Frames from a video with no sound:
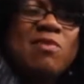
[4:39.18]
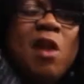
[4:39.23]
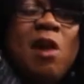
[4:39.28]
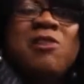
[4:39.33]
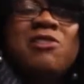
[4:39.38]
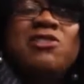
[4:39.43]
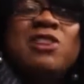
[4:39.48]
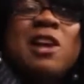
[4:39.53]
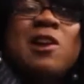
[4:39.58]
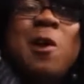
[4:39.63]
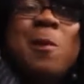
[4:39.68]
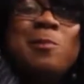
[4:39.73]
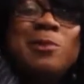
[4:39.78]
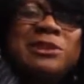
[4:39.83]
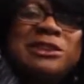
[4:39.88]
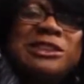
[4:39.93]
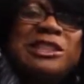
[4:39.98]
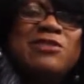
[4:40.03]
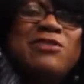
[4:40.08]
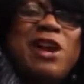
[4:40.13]
Cause I don't
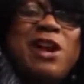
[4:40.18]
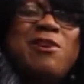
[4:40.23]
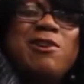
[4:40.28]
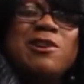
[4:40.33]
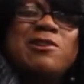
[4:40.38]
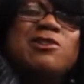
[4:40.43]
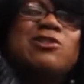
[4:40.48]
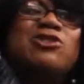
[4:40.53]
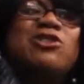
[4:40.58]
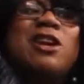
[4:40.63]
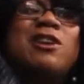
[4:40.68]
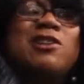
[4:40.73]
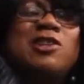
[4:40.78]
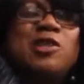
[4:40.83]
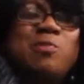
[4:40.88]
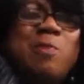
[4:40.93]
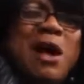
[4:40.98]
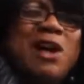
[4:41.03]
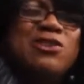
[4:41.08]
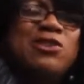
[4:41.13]
really Eric. He said it's
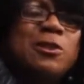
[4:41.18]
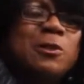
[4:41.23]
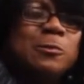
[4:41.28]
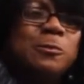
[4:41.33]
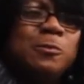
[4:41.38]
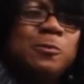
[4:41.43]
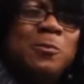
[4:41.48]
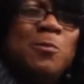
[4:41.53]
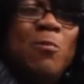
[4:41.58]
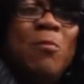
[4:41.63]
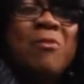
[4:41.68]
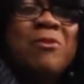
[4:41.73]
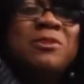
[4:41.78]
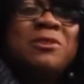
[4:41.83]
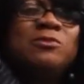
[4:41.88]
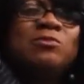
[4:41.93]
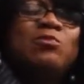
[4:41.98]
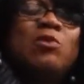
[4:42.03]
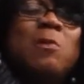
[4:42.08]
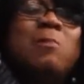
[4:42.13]
spicy.
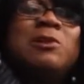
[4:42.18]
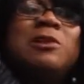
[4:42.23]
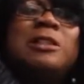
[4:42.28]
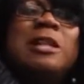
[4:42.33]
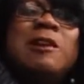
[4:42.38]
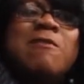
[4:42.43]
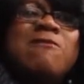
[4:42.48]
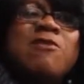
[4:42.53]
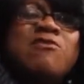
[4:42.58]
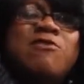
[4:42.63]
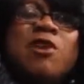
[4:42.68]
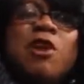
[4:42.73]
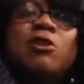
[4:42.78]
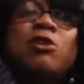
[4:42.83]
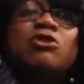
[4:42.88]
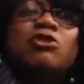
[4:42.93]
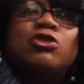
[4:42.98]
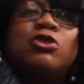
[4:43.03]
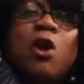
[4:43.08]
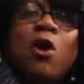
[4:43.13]
But everything
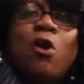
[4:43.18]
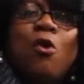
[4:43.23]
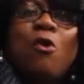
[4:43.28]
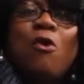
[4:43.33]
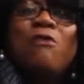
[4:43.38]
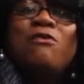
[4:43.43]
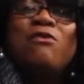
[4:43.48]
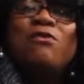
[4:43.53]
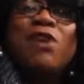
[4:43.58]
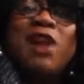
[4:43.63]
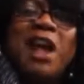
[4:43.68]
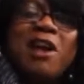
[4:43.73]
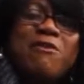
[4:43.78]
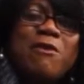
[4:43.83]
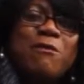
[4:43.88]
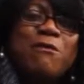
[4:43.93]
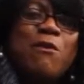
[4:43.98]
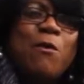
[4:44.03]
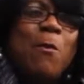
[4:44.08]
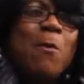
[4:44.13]
is so
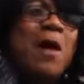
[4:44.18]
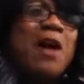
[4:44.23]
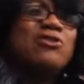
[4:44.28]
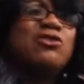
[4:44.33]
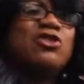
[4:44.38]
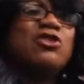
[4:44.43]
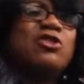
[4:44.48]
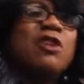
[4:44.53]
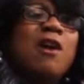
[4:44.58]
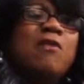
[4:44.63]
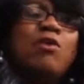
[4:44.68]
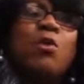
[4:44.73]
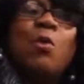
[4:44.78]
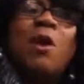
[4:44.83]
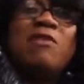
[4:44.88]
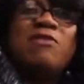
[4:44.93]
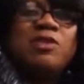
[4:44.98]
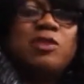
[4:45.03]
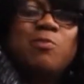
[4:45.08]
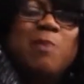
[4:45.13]
flavorful. I just love the
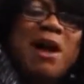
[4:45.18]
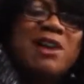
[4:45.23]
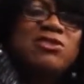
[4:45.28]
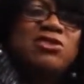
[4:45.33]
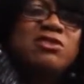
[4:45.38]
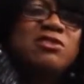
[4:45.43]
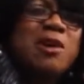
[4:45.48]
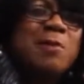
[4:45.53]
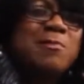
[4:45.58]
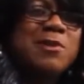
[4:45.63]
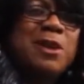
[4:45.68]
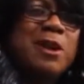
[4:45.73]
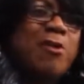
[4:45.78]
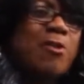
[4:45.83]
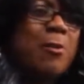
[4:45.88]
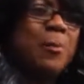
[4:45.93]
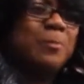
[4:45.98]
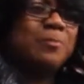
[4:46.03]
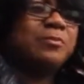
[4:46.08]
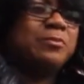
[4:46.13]
way the spices come
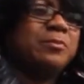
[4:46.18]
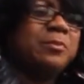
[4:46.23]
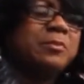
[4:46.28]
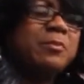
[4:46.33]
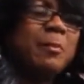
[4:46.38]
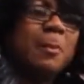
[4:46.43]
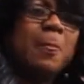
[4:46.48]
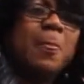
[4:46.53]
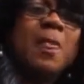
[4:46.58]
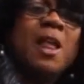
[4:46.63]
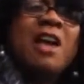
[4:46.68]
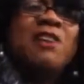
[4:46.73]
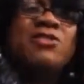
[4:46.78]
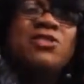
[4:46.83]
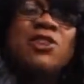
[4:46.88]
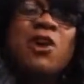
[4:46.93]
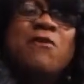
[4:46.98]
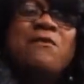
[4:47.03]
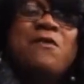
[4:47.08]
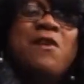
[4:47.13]
together. And
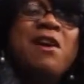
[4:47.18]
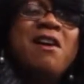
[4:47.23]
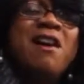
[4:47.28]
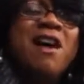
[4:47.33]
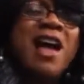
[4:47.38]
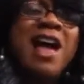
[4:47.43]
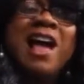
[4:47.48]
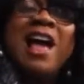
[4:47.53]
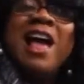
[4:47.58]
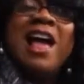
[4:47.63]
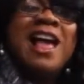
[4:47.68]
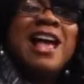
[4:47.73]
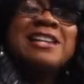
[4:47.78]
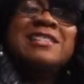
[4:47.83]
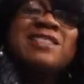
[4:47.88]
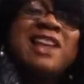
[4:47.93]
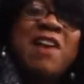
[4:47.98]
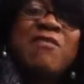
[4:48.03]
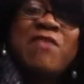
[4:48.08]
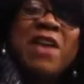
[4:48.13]
so far,
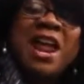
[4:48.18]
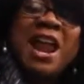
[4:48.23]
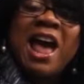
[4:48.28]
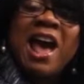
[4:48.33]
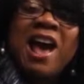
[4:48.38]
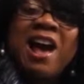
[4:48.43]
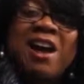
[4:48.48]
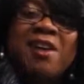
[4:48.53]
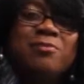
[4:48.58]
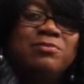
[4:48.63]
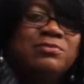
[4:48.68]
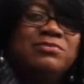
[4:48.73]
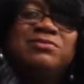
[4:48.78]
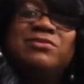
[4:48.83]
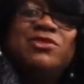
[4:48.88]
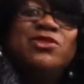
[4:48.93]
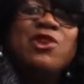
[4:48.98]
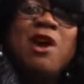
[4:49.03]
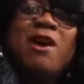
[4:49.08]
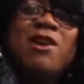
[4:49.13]
it's not that hot.
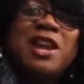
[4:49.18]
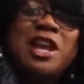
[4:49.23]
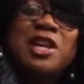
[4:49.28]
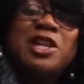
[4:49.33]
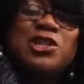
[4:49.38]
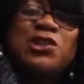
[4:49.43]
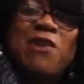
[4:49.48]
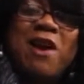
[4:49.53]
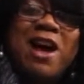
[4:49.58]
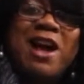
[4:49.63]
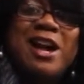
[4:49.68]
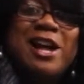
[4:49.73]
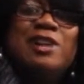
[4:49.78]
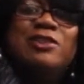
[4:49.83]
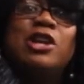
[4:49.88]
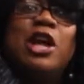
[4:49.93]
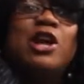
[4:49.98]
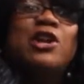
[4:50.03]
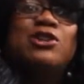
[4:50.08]
Y'all need to try it.